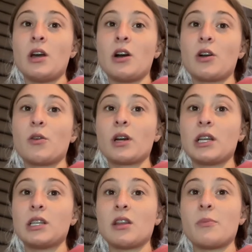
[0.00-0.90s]
according
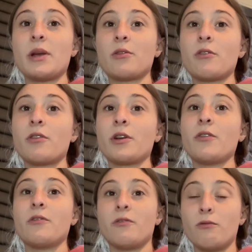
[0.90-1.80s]
to the
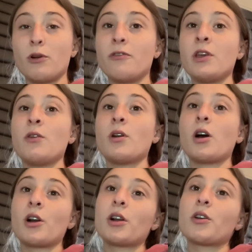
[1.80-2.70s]
peer-reviewed
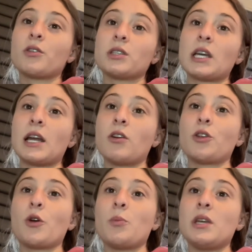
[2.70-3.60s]
article titled
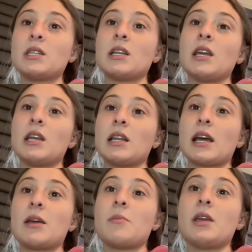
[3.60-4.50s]
Obesity and
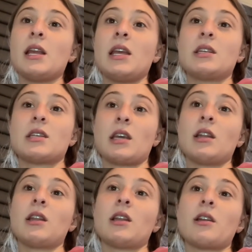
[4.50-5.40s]
Diabetes
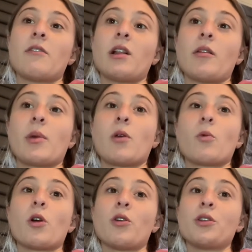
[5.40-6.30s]
in the Developing
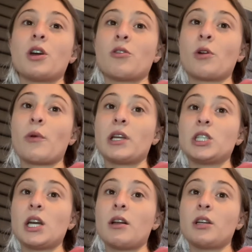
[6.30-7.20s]
World, a Growing
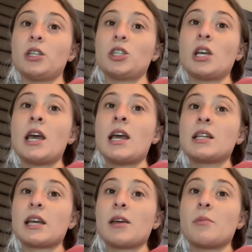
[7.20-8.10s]
Challenge,
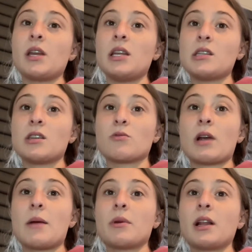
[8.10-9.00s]
diabetes is
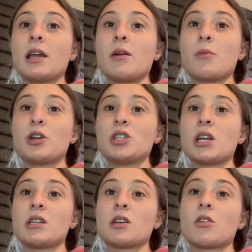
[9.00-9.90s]
rapidly emerging
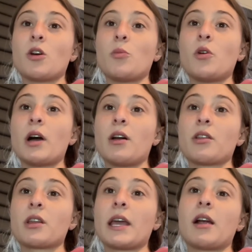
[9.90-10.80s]
as a global health
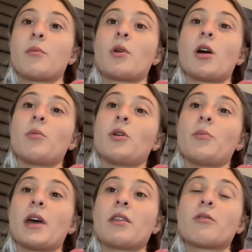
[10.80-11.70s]
care problem
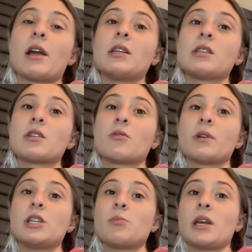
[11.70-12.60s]
that threatens to
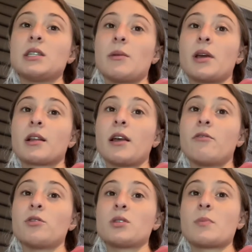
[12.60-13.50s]
reach pandemic
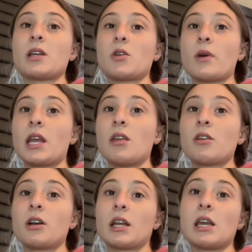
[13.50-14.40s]
levels by
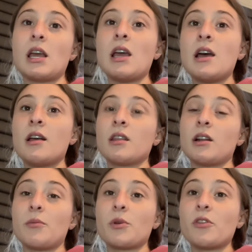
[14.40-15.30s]
2030. The
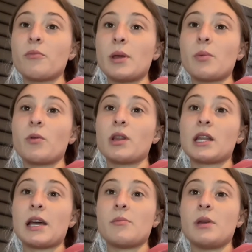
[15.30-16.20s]
number of people with
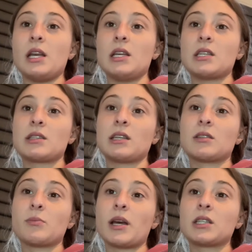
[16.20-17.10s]
diabetes is
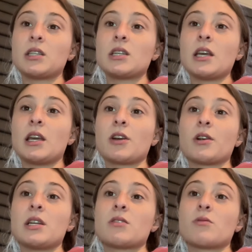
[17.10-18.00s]
expected to
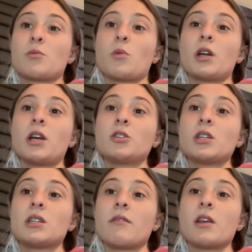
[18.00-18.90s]
increase from
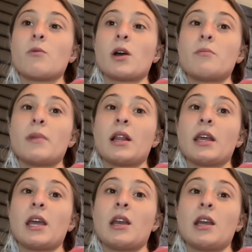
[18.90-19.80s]
171
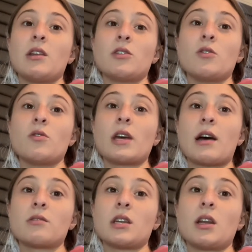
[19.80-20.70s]
million in
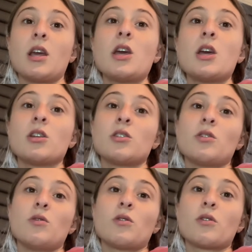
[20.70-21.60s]
2000
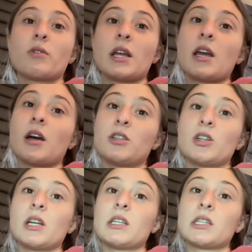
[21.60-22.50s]
to
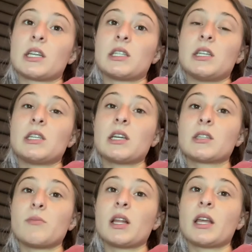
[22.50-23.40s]

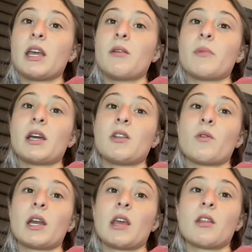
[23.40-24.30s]
366 million by
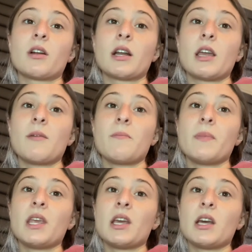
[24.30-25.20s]
2030.
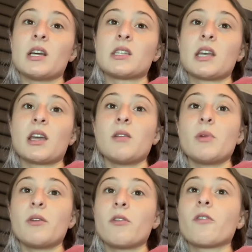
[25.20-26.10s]
A second
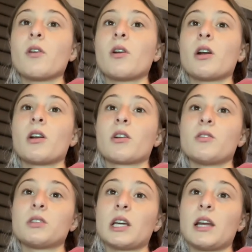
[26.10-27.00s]
peer reviewed
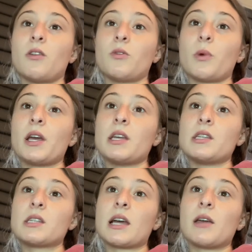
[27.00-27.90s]
article titled What
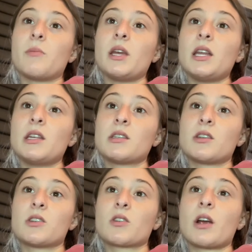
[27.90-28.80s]
is Diabetes
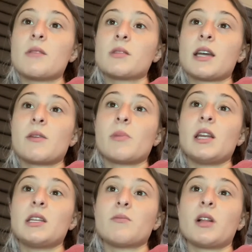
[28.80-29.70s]
describes
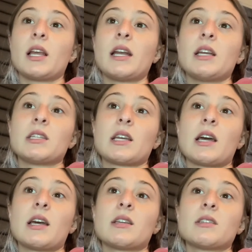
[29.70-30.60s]
diabetes mellitus
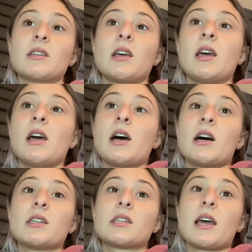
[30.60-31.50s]
as
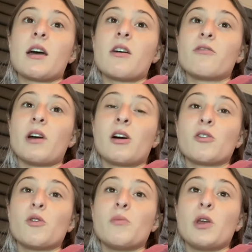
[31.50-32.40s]
a set of
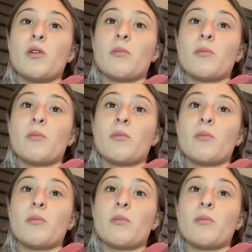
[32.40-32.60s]
autoimmune,